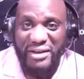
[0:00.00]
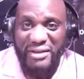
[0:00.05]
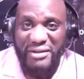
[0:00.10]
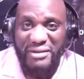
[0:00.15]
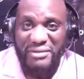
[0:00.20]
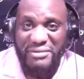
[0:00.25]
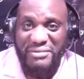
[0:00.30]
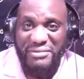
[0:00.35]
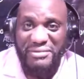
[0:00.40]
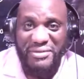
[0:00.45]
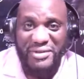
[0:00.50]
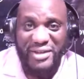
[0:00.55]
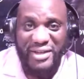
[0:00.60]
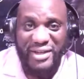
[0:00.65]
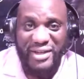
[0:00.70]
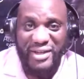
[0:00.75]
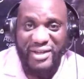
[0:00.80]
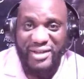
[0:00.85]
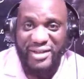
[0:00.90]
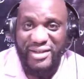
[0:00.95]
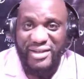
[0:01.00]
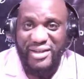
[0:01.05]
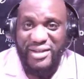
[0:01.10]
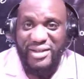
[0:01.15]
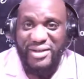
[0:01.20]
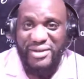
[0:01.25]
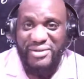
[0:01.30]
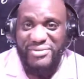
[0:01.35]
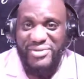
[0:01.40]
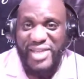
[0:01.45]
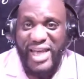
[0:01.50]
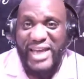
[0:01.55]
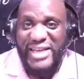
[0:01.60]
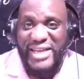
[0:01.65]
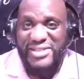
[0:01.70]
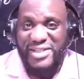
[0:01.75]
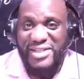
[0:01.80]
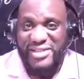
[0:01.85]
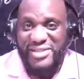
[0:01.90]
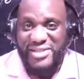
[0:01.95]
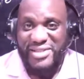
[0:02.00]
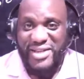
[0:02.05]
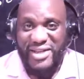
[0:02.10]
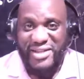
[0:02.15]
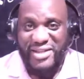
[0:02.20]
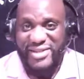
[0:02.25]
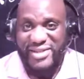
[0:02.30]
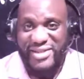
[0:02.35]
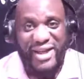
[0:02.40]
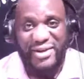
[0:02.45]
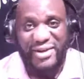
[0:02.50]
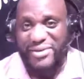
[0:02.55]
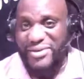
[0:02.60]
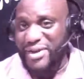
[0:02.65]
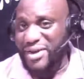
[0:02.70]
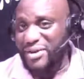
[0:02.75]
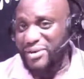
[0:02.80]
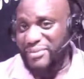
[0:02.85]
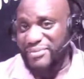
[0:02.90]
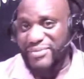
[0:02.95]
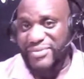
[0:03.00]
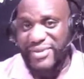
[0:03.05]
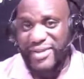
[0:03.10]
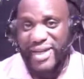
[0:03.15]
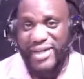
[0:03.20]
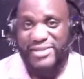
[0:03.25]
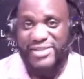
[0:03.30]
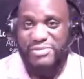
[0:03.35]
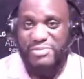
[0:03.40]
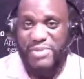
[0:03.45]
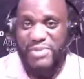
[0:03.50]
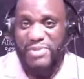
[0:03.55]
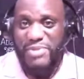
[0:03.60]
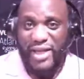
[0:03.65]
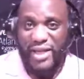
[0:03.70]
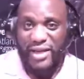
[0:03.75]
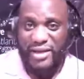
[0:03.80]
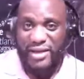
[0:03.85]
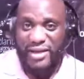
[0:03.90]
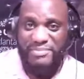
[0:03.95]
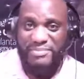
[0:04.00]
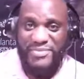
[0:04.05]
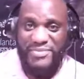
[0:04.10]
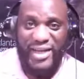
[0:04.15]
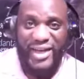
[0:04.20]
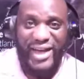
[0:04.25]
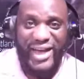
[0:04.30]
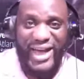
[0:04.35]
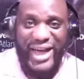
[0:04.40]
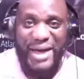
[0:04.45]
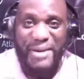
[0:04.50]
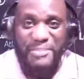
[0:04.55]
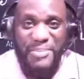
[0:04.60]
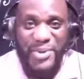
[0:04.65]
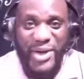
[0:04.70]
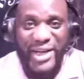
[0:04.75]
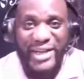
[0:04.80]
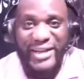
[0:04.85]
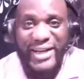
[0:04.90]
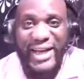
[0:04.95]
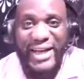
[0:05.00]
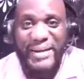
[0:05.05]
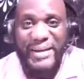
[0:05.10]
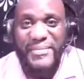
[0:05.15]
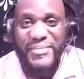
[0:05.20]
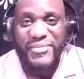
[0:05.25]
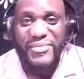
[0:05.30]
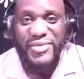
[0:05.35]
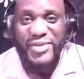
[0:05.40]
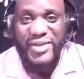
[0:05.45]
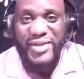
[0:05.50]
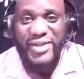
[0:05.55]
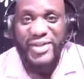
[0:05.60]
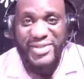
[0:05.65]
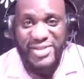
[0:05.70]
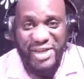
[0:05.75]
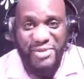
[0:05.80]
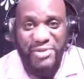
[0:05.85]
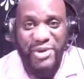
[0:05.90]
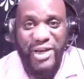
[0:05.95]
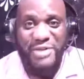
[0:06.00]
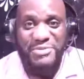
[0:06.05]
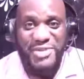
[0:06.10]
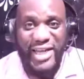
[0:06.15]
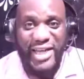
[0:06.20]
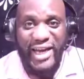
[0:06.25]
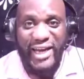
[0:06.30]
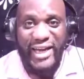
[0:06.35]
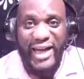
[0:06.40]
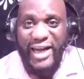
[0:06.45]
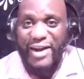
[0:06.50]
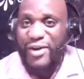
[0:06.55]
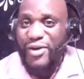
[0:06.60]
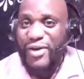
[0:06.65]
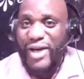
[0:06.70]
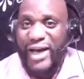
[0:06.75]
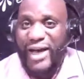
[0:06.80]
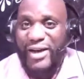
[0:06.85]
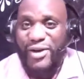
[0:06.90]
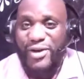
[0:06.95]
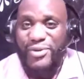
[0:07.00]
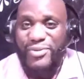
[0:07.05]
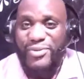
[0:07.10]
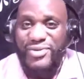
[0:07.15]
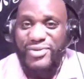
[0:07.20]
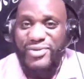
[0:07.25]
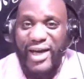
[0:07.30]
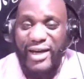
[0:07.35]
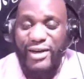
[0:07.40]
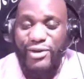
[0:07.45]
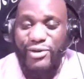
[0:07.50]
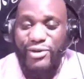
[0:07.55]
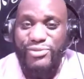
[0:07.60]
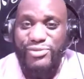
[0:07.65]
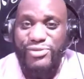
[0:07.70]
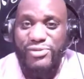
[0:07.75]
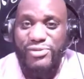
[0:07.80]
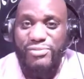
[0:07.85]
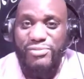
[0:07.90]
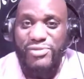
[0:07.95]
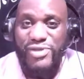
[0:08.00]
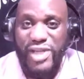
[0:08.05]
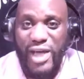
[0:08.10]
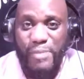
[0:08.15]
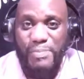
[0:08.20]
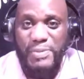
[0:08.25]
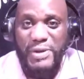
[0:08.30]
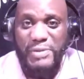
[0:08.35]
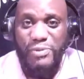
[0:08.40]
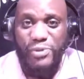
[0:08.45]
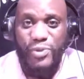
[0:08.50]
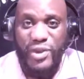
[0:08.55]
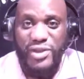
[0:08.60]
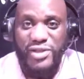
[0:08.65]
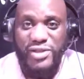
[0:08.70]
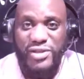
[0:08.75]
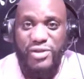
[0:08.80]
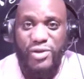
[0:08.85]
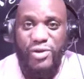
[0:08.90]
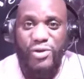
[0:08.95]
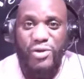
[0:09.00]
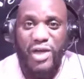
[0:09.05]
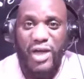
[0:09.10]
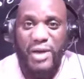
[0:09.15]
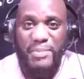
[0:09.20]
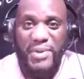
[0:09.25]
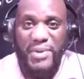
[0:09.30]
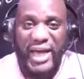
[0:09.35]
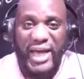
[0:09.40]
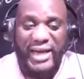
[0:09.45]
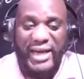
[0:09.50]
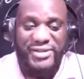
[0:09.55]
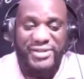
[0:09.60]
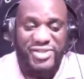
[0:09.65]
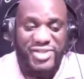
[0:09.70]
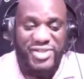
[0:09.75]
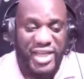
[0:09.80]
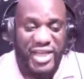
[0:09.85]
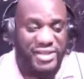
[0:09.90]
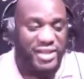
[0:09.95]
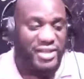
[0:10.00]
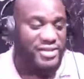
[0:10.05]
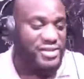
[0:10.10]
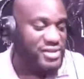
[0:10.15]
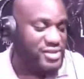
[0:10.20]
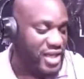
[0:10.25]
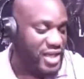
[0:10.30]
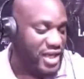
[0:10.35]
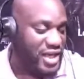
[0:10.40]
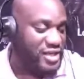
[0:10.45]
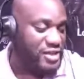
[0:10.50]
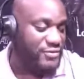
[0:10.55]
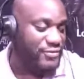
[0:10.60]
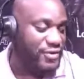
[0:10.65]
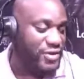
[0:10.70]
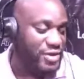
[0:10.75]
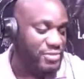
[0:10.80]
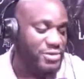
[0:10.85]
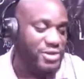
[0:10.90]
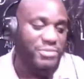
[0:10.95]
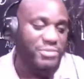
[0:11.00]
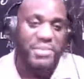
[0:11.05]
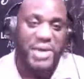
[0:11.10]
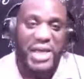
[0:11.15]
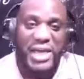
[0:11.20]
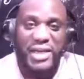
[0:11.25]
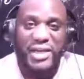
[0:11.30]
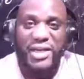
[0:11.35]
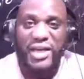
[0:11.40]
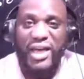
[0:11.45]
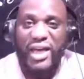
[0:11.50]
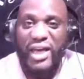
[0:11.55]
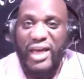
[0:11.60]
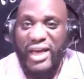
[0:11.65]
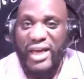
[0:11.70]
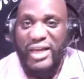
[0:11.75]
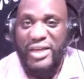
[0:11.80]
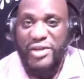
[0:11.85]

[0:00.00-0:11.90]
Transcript: tastelessness? I don't know. I just make that up. But you see what I'm saying? I don't tell people what to do, but I set the stage for them to make a good decision